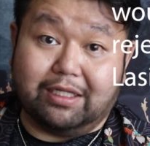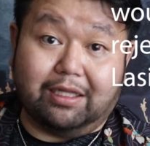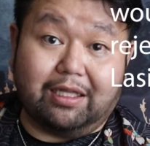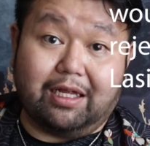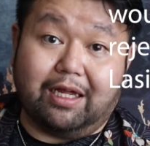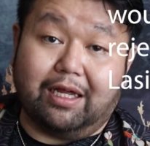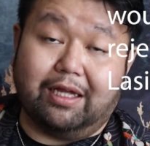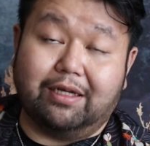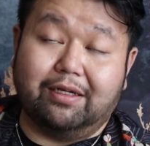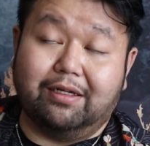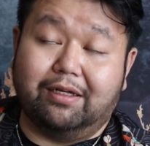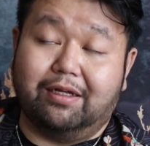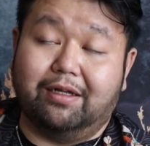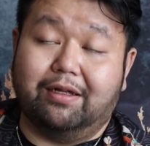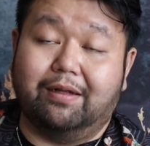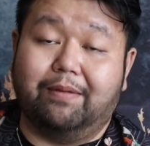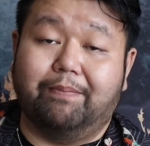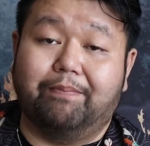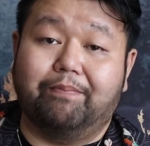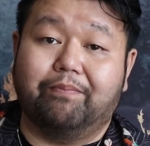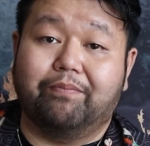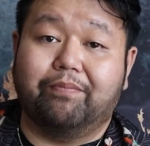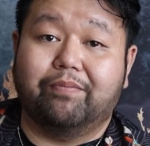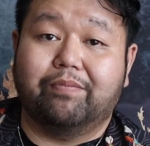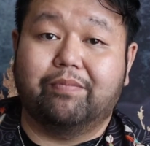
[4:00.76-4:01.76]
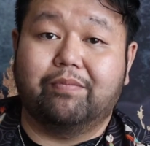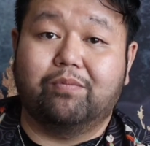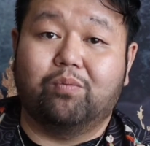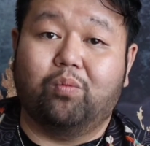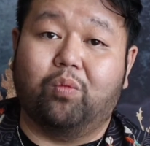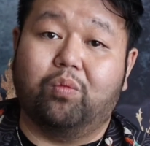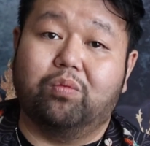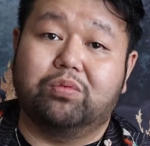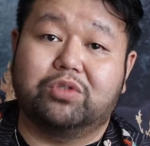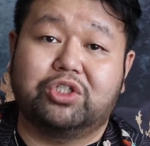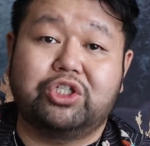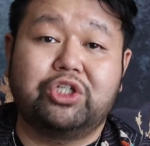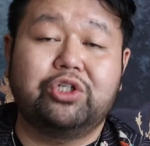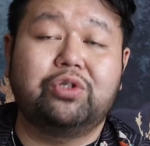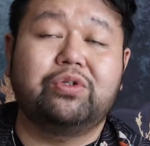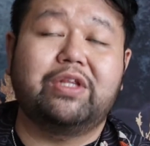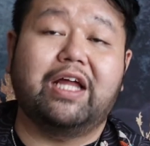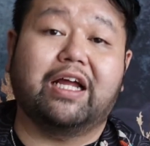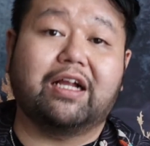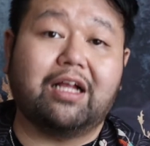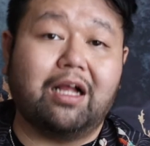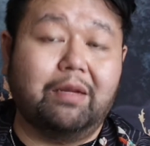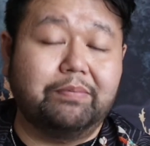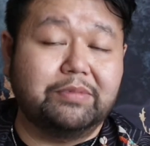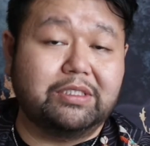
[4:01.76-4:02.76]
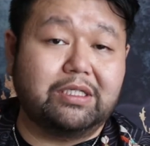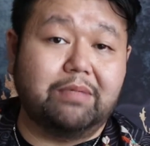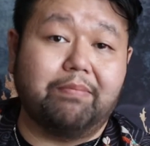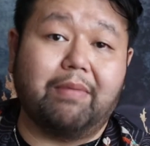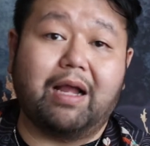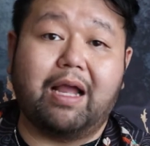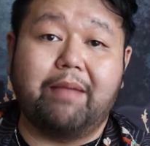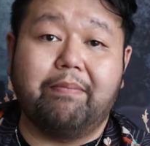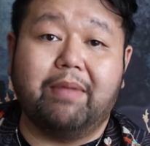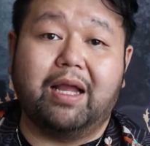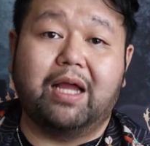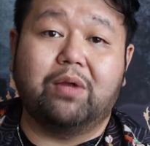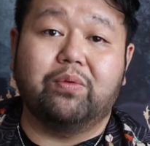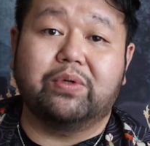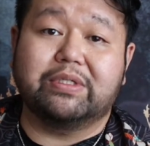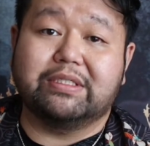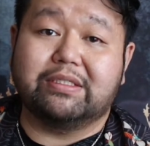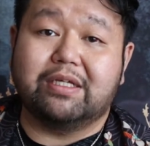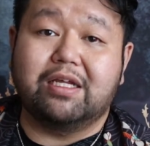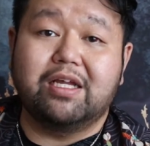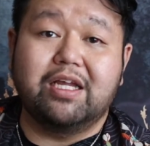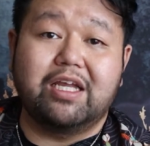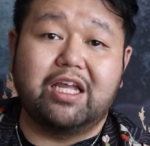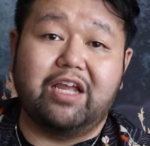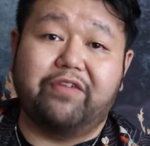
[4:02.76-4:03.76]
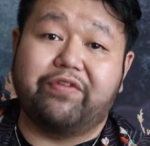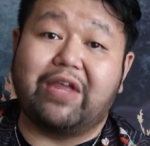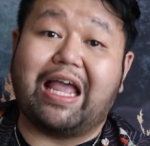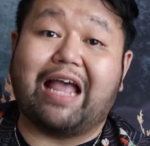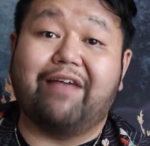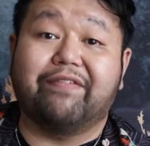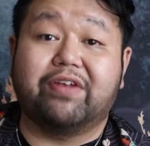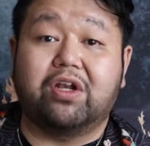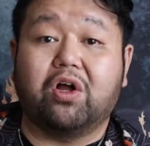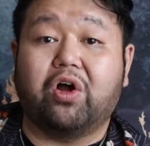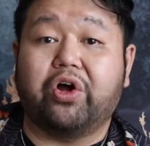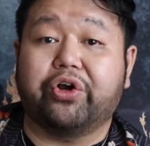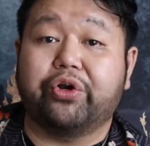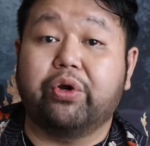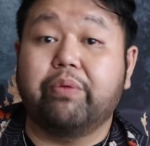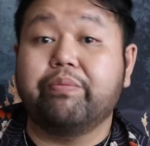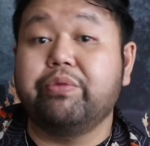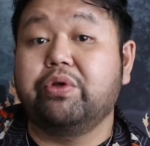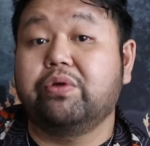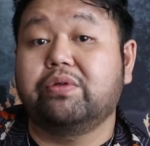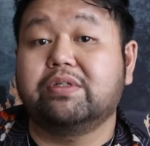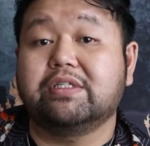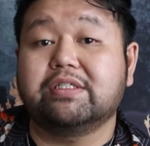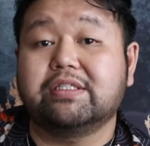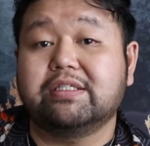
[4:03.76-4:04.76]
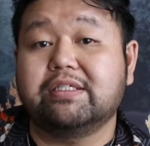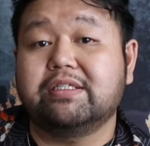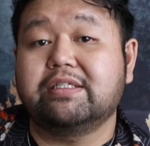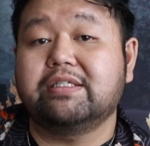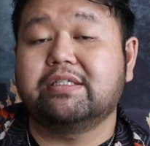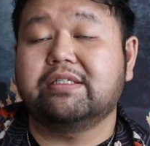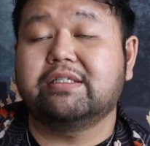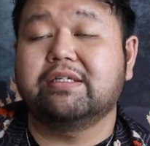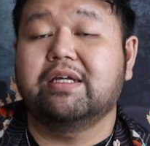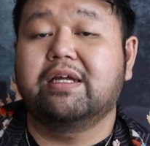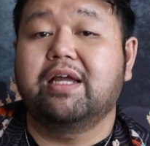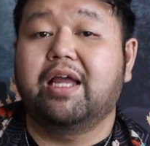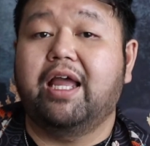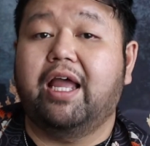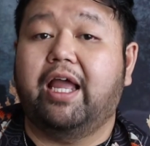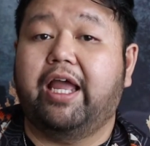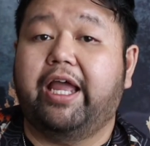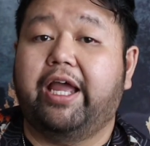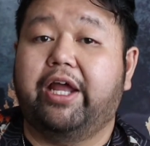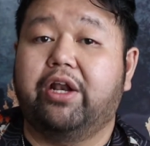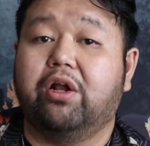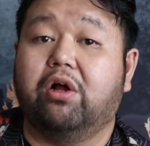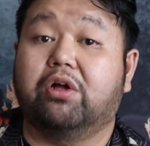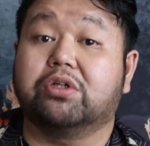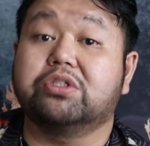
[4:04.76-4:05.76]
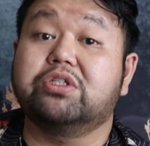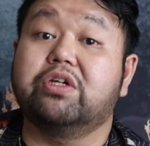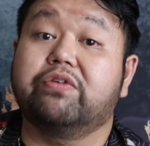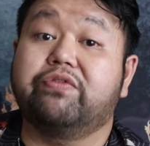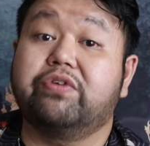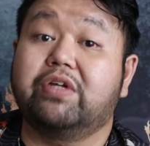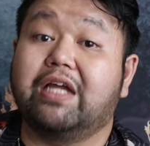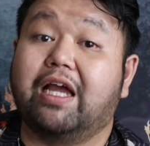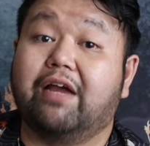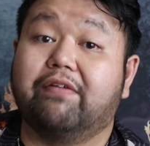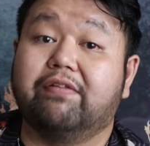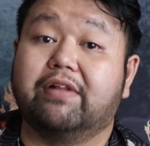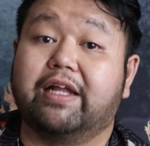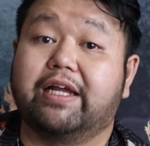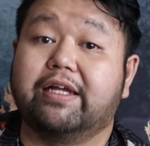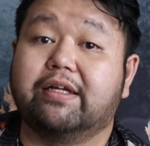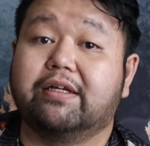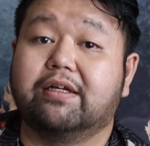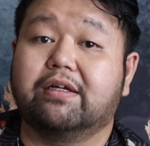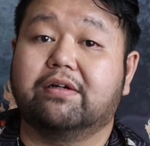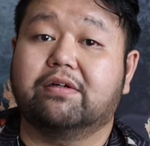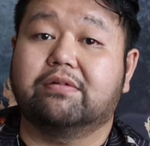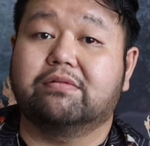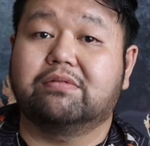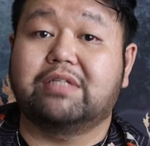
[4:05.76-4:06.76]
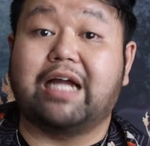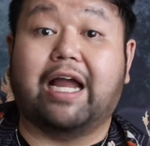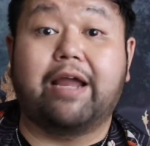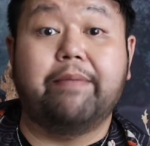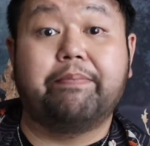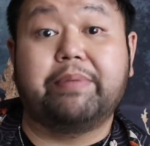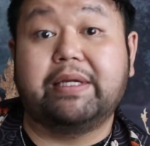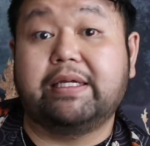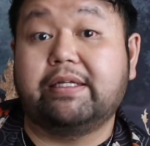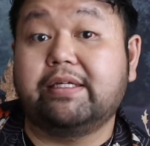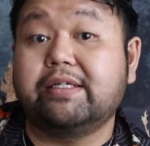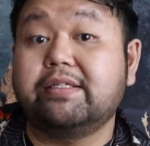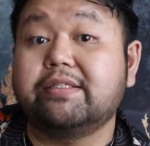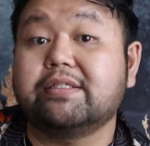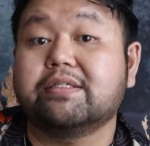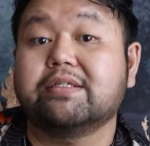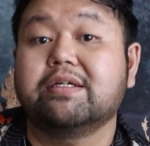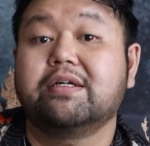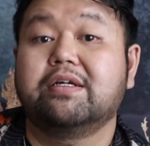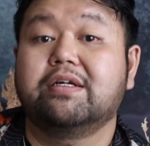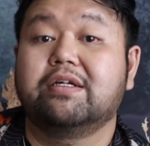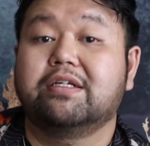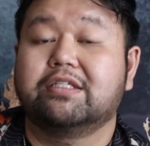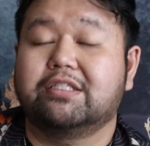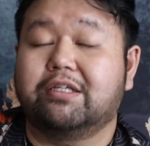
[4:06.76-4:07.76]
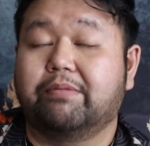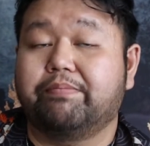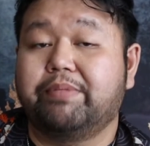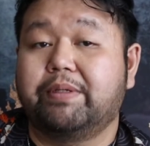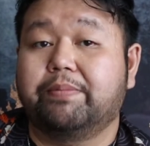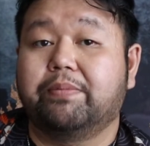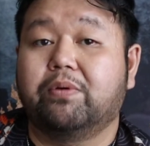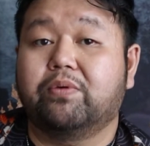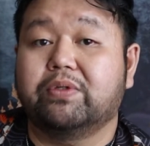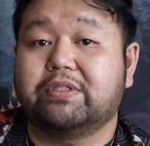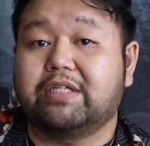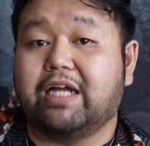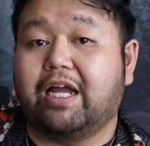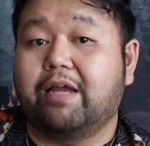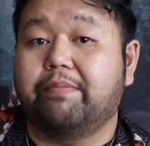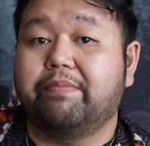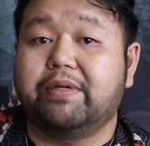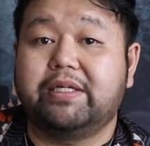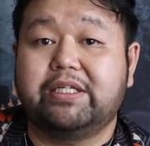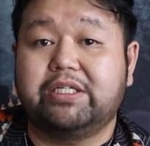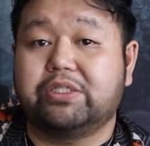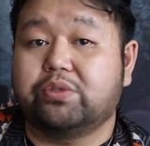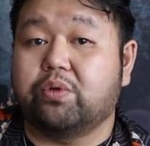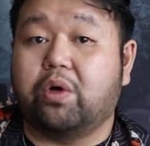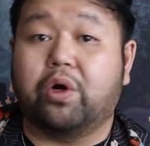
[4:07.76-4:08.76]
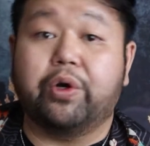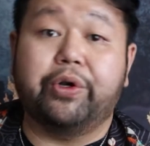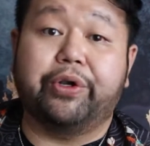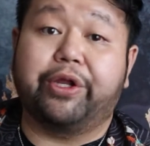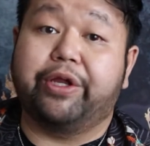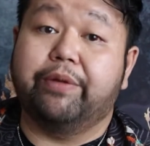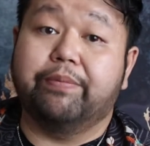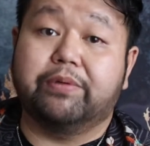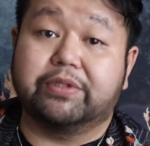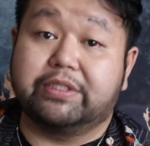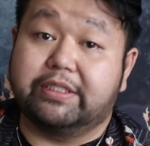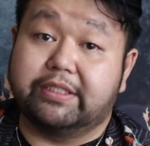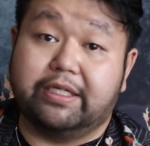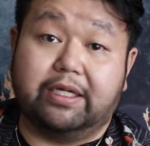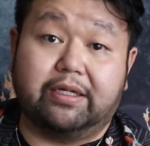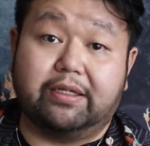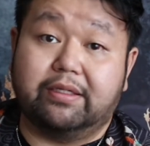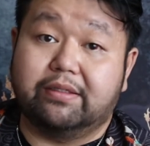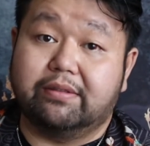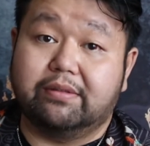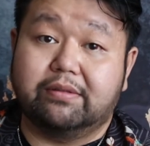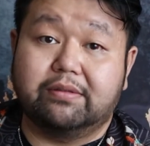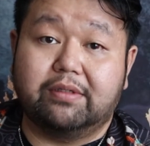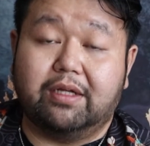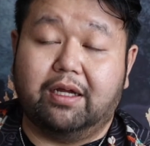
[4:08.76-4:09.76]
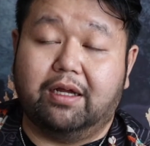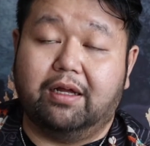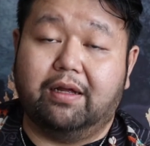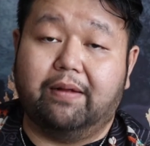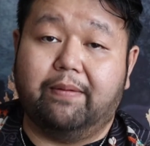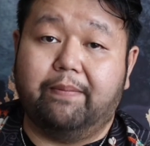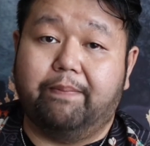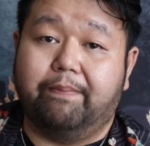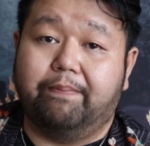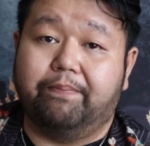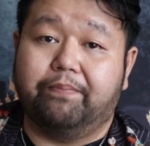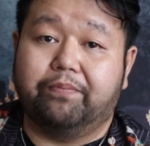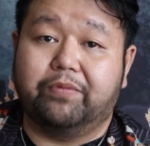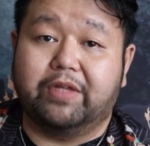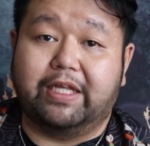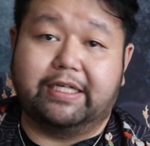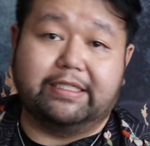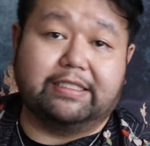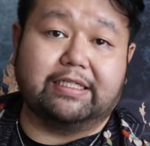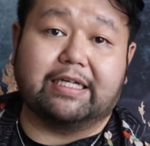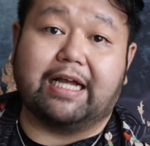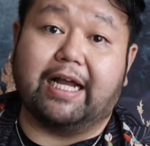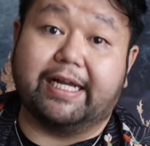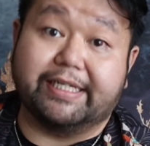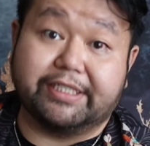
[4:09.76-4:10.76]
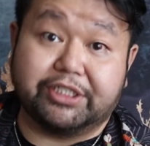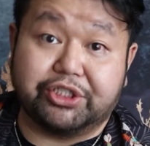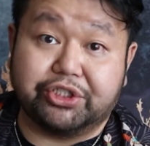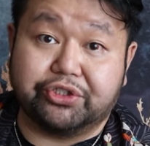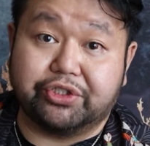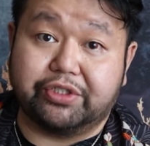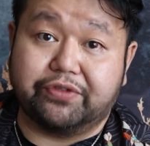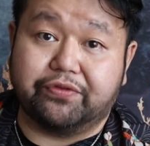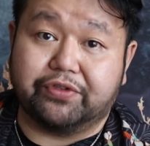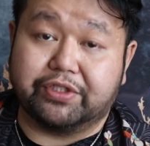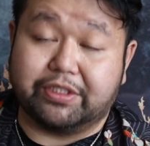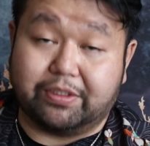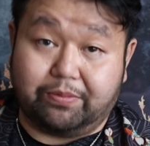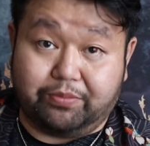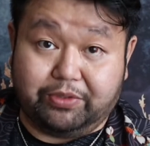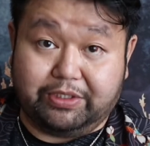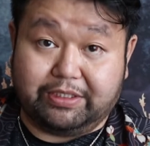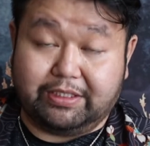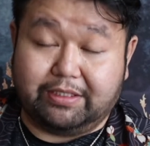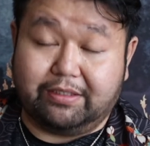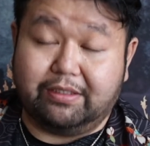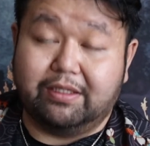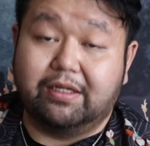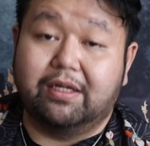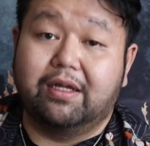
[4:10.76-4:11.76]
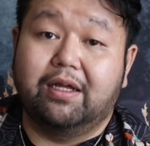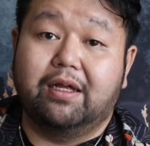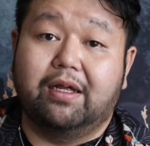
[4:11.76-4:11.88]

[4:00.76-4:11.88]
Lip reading: a lot. Two that comes to my mind was if you have an autoimmune disease, and also if you have like diabetes. Some people with diabetes aren't able to get LASIK eye surgery for some reason.